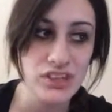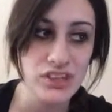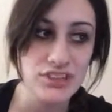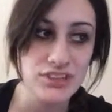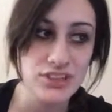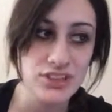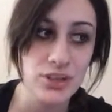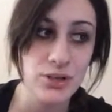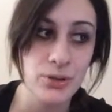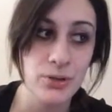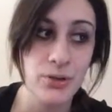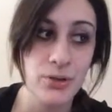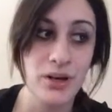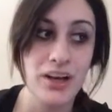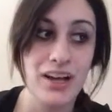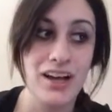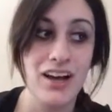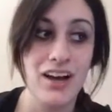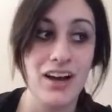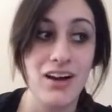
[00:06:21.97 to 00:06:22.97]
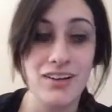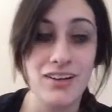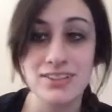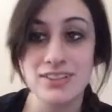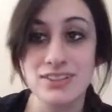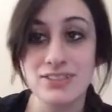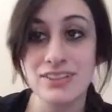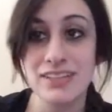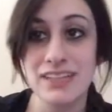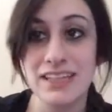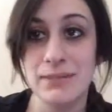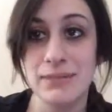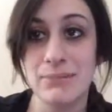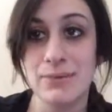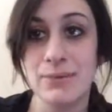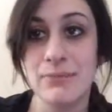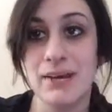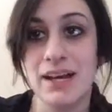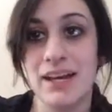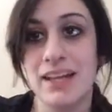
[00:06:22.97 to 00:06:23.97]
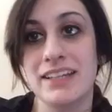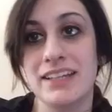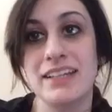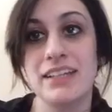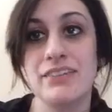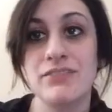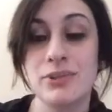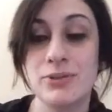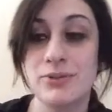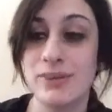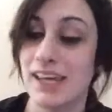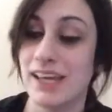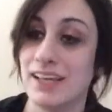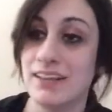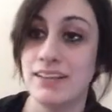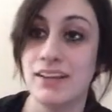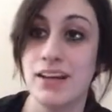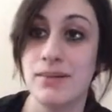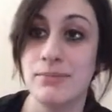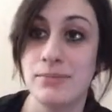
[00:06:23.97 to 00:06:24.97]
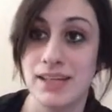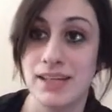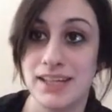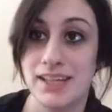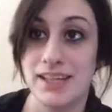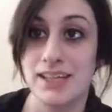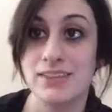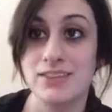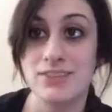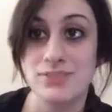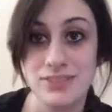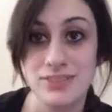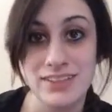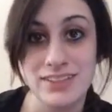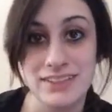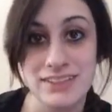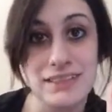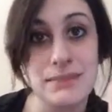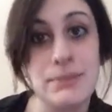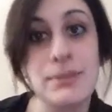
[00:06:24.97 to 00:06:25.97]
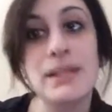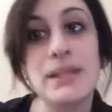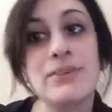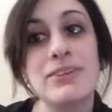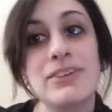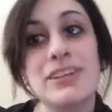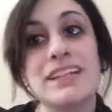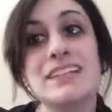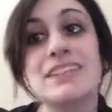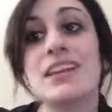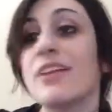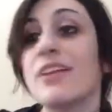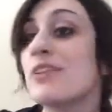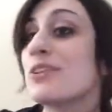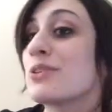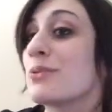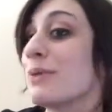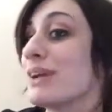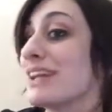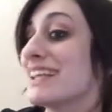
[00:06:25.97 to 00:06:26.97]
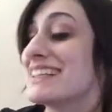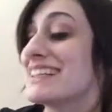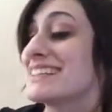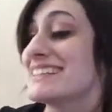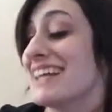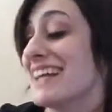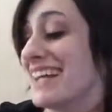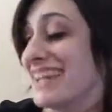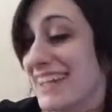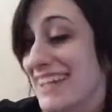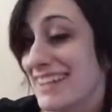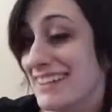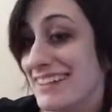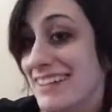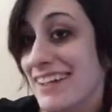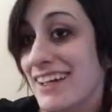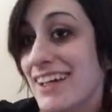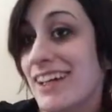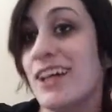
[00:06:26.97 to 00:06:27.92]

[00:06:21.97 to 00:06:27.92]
So also to keep in mind, if you cannot make it to the EP release on the 22nd,